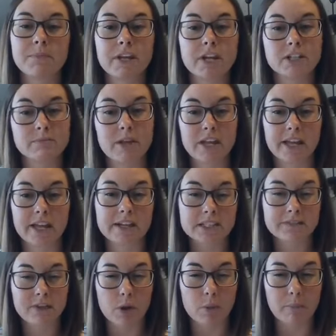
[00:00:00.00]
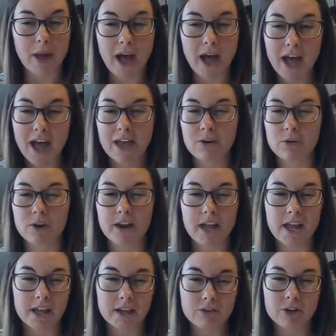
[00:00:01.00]
something is making us feel bad
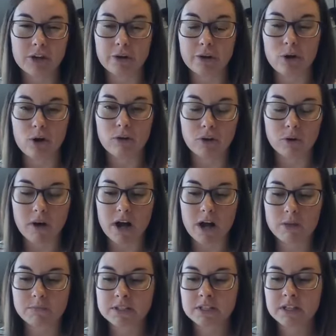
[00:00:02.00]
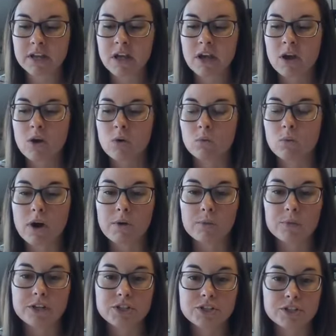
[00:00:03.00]
or angry or overwhelmed,
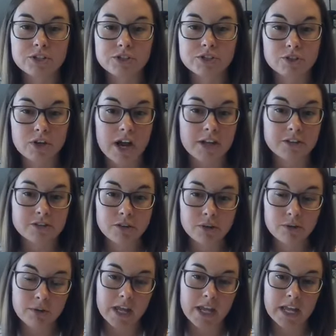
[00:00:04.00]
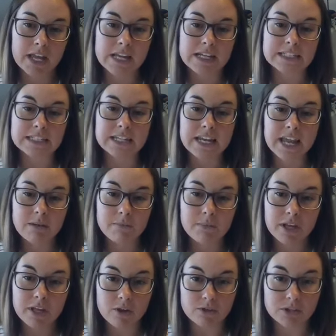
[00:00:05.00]
what we should try doing is
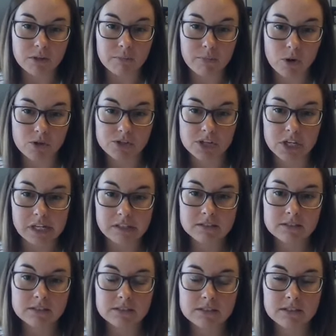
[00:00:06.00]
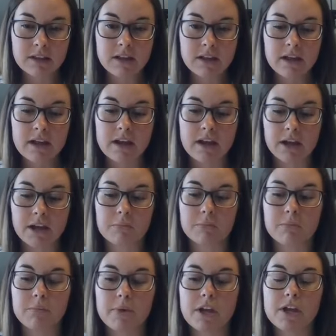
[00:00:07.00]
naming those emotions
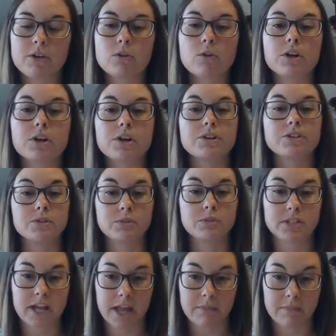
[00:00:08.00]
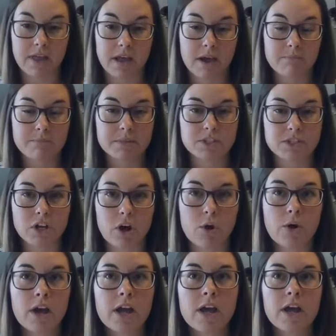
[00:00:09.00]
in order to tame them.
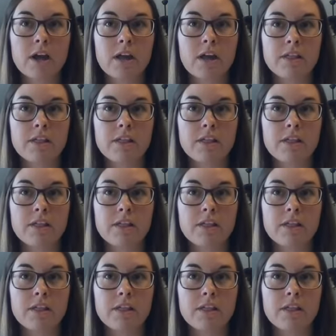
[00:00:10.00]
So